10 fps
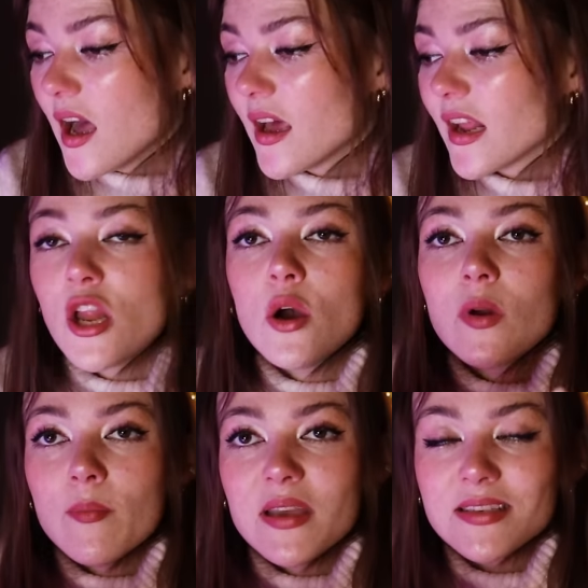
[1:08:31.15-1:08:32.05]
And I know
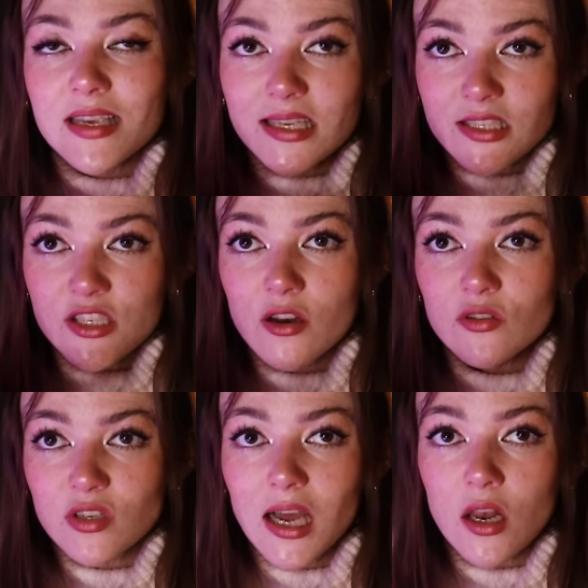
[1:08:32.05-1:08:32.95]
we're missing his
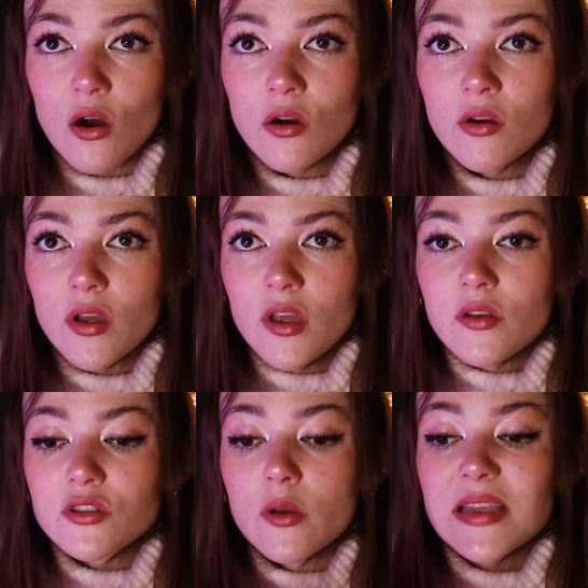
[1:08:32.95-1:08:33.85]
internal dialogue,
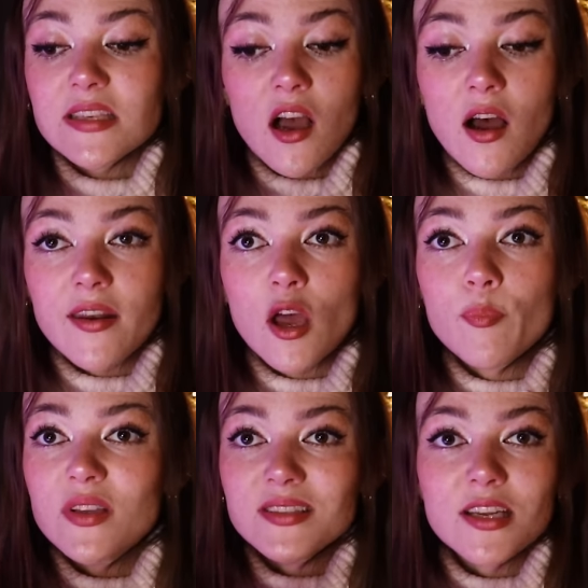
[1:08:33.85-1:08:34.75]
so it makes it
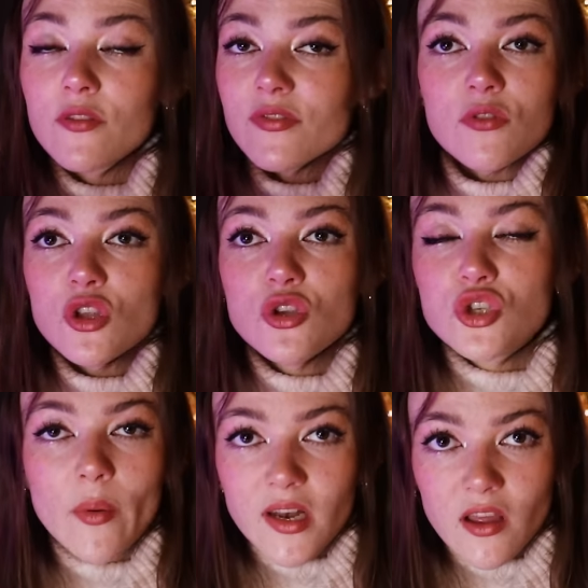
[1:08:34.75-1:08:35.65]
harder, but still, you
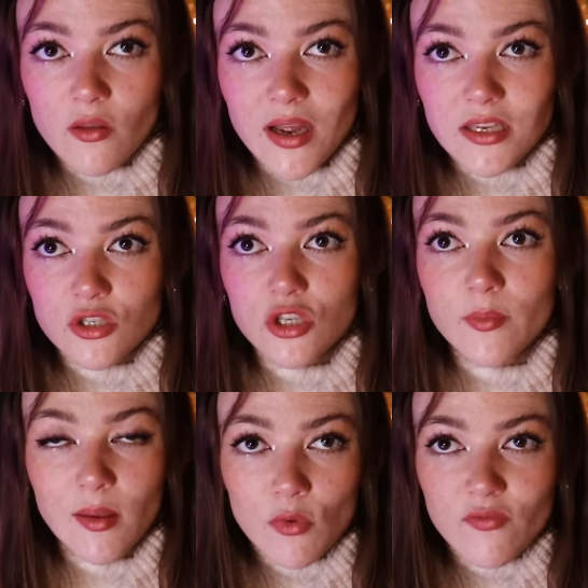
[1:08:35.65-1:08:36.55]
show it in other ways. You
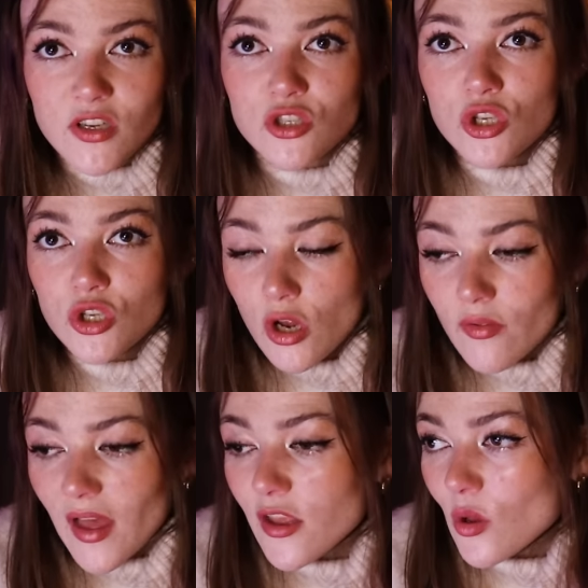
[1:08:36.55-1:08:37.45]
make movies, you
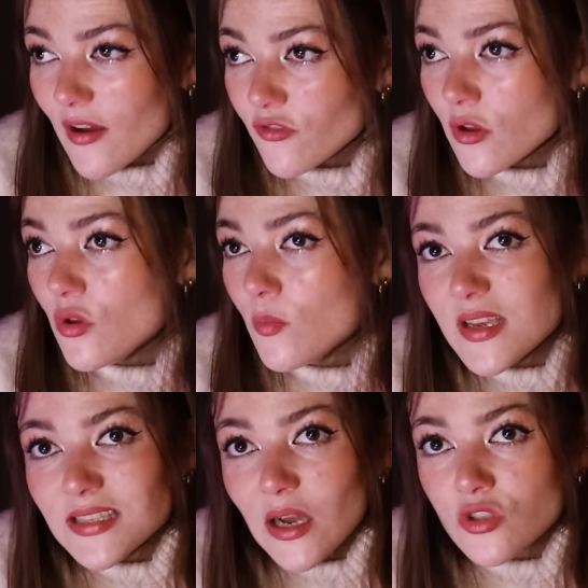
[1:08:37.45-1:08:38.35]
know that, you
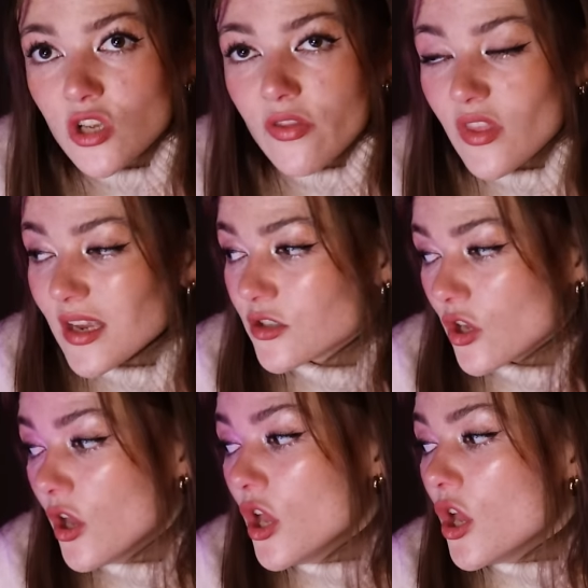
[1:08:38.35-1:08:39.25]
miss out on certain things
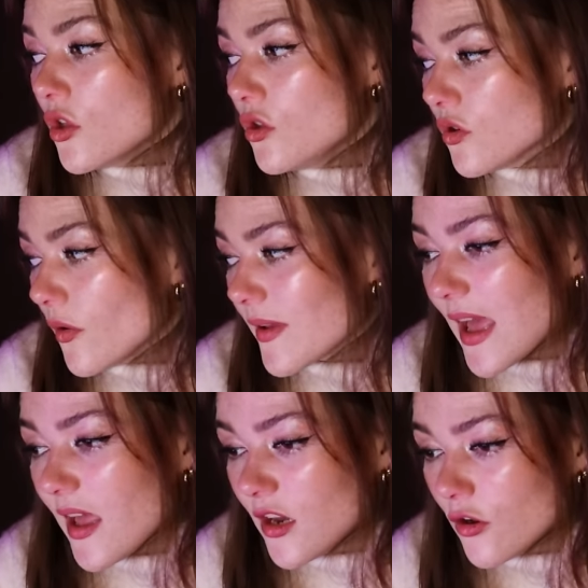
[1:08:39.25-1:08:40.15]
that you don't
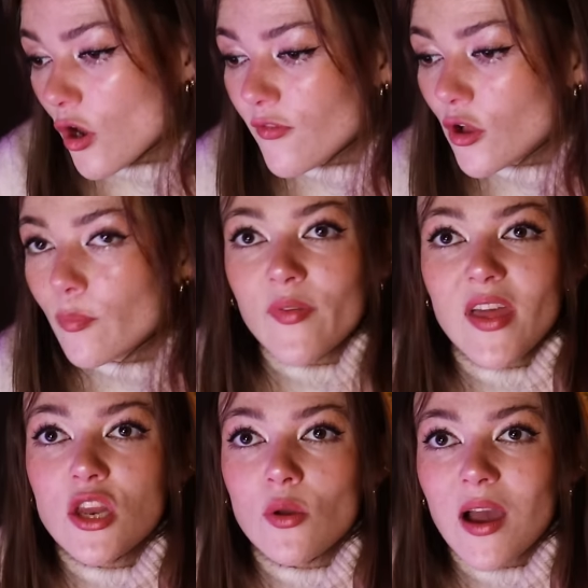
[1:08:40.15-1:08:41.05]
get in a novel, but
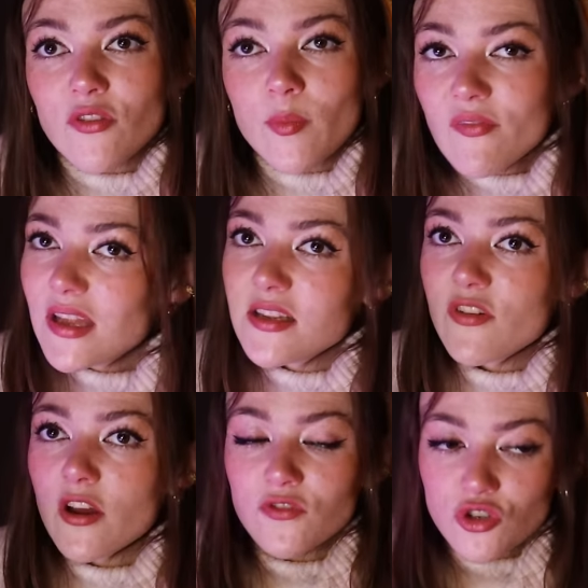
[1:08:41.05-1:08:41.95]
then you have to be
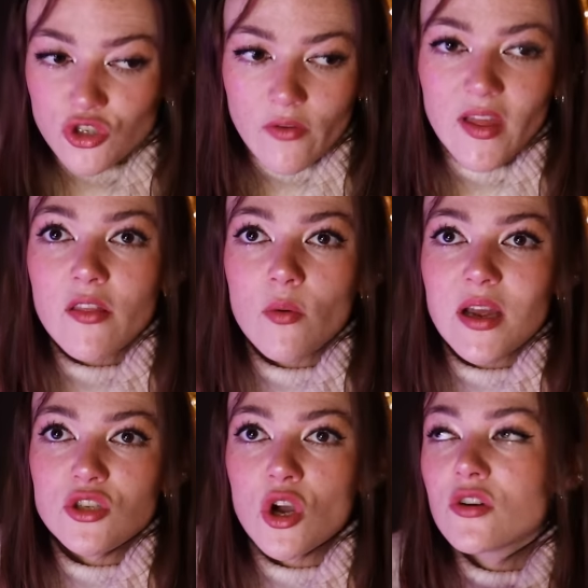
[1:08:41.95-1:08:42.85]
inventive enough to show that in other
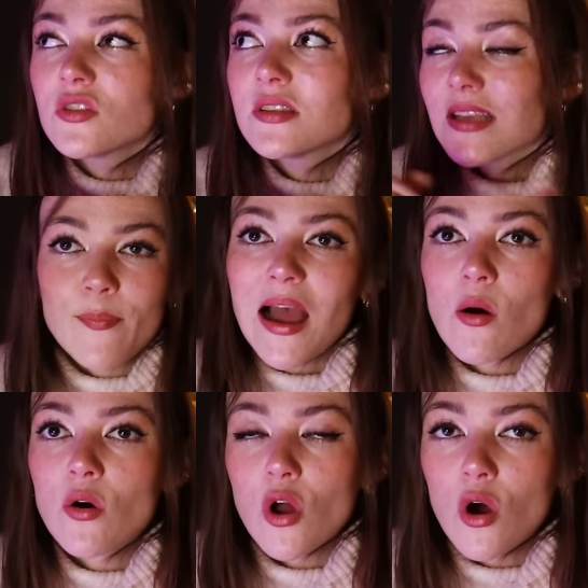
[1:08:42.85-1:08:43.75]
ways. You can't just skip
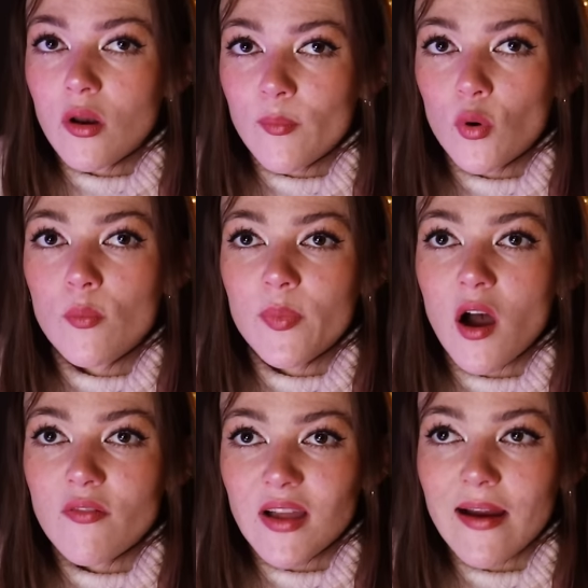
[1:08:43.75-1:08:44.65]
out on a whole important
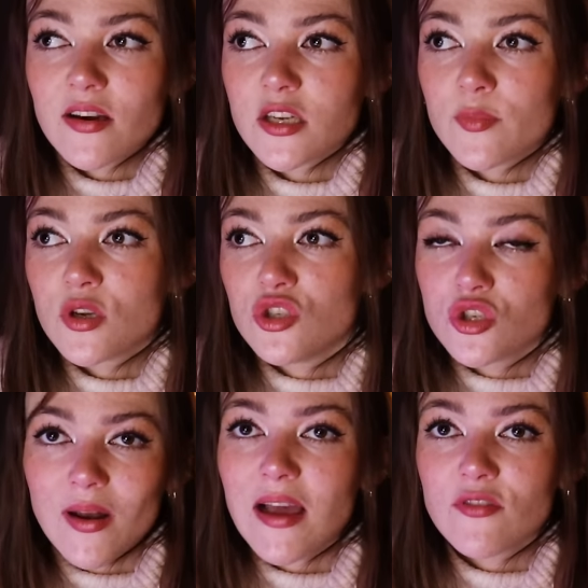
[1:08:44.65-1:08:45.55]
part of character because you
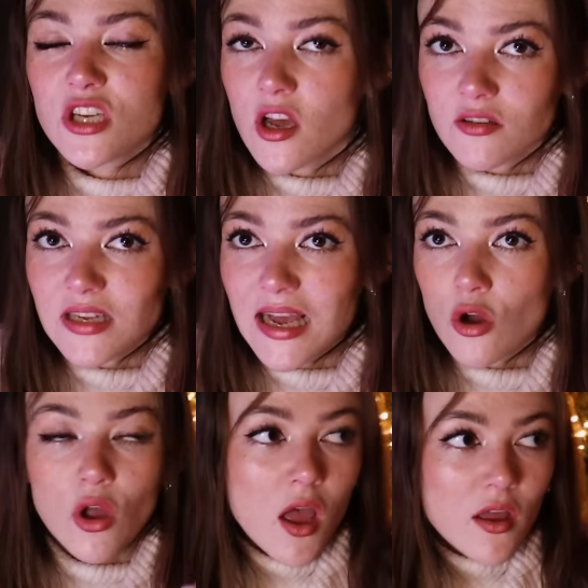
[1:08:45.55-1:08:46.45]
don't have internal
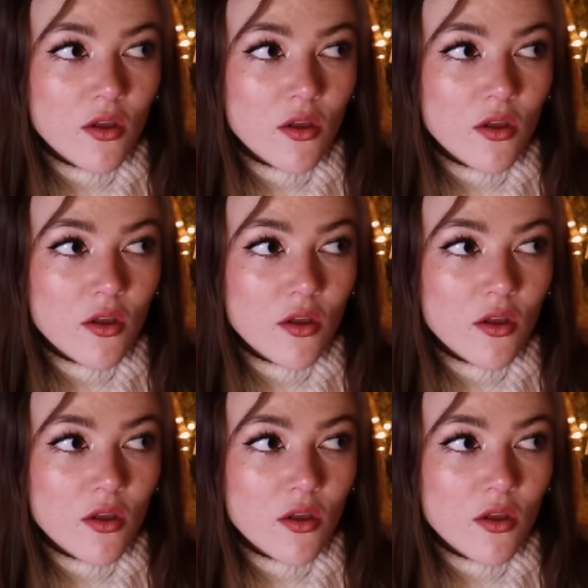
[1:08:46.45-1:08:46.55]
dialogue.